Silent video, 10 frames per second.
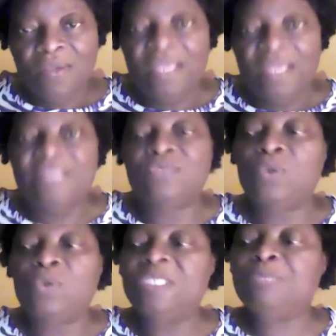And so
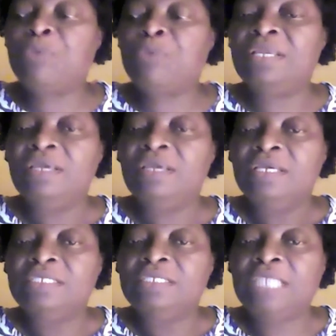he spread
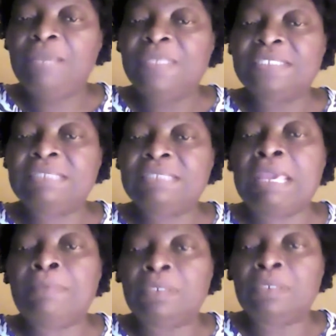Jabez's
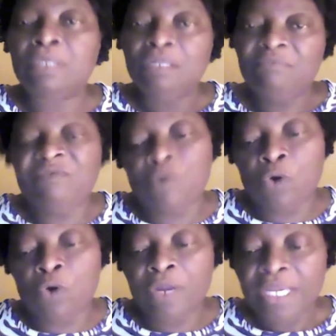table
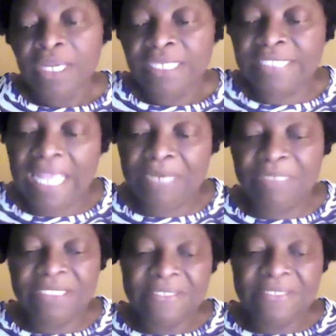before his enemy.
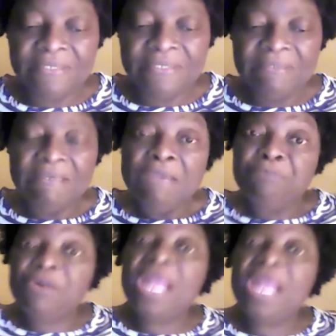
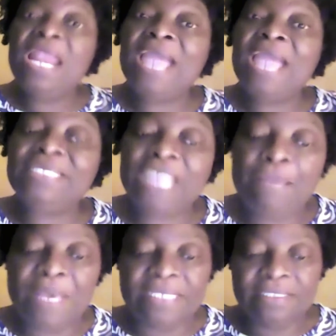Pray like
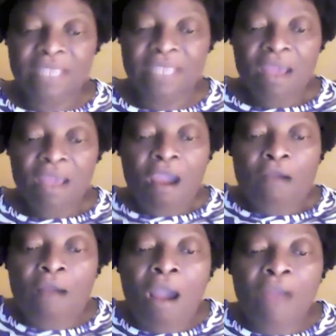Jabez.
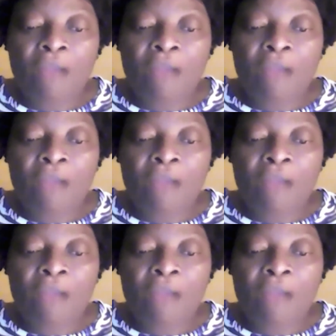God